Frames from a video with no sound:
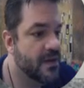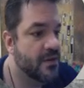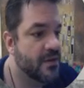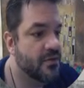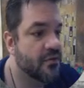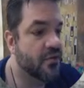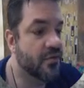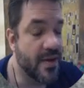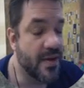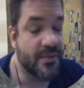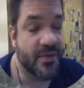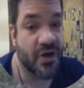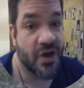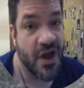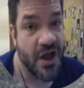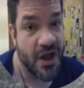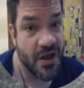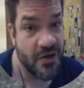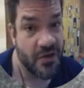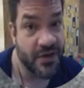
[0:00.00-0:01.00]
Remember,
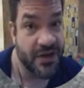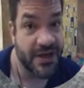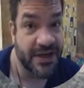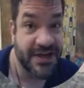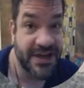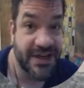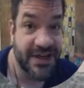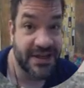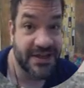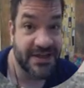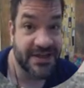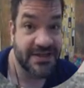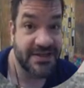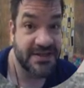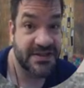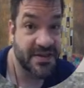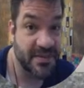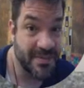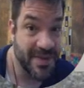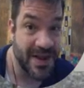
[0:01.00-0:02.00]
concrete
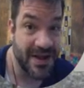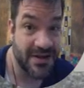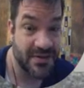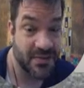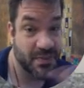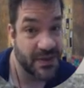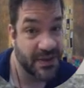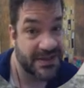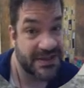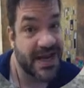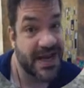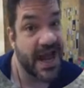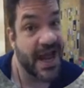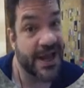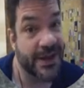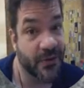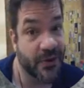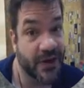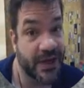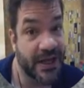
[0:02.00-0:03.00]
is cement plus an
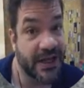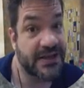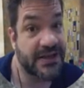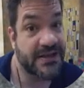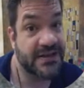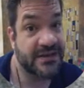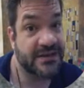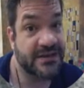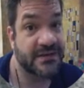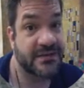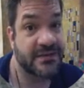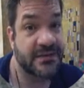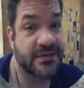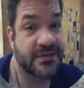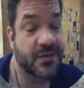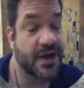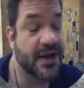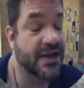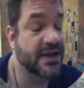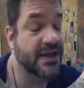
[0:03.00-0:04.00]
aggregate, all
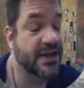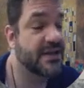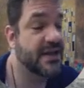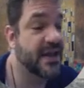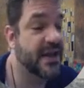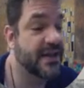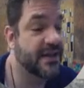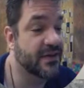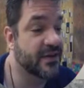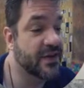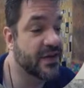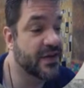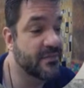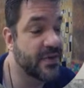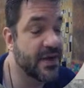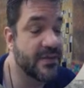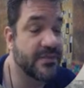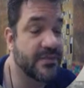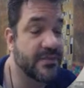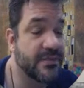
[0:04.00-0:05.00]
right? And they're going to
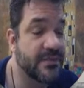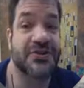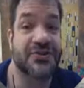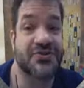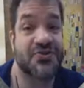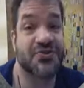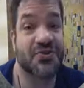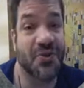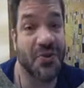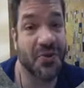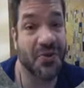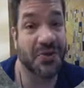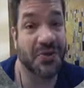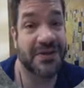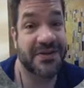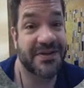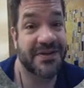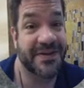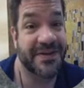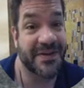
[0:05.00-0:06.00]
be able to
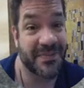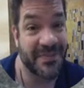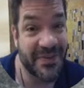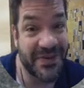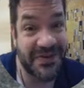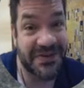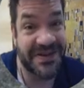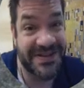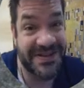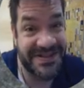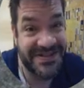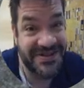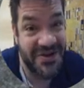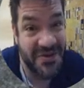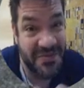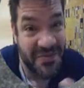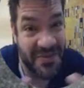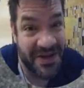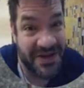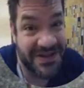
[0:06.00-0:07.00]
control and build this
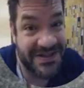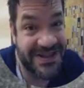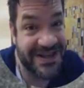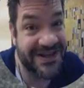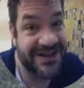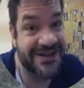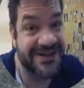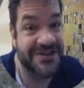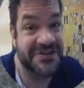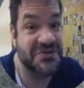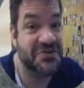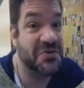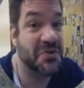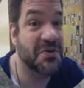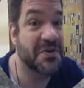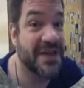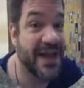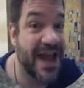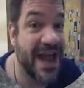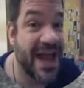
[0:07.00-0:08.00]
dome because they can control
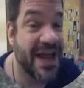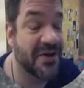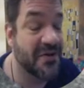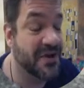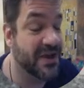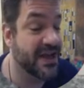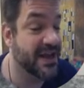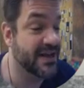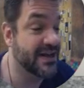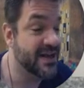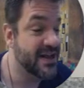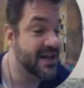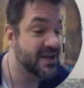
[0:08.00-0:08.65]
the aggregate.